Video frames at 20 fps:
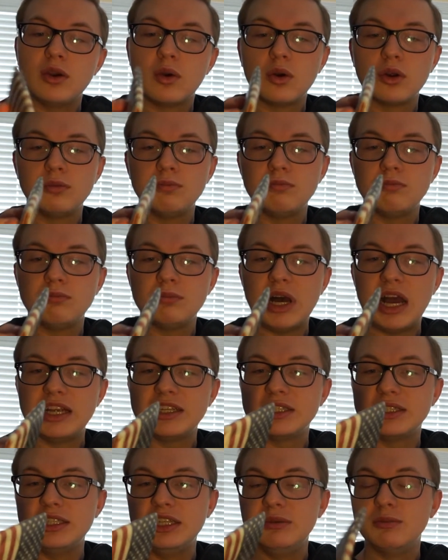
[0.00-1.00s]
or I
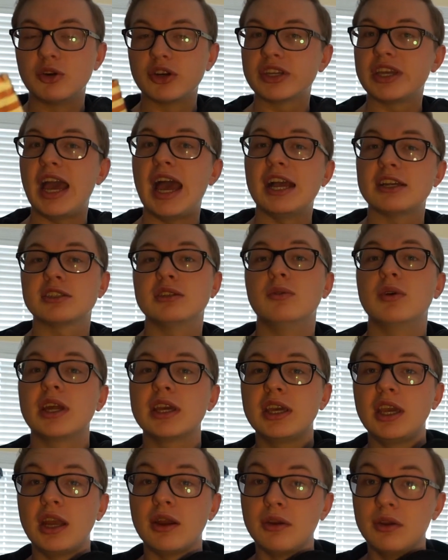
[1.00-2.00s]
just need more cash than what I
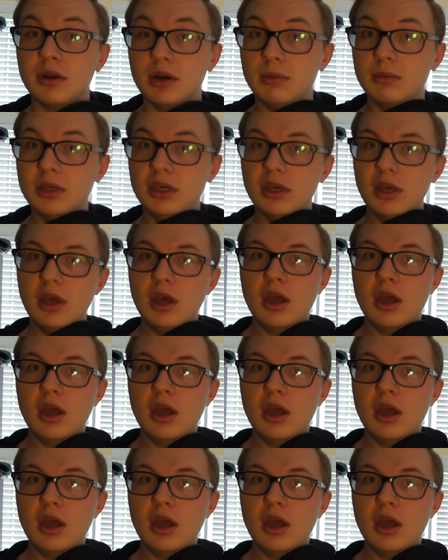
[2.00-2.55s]
carry on me.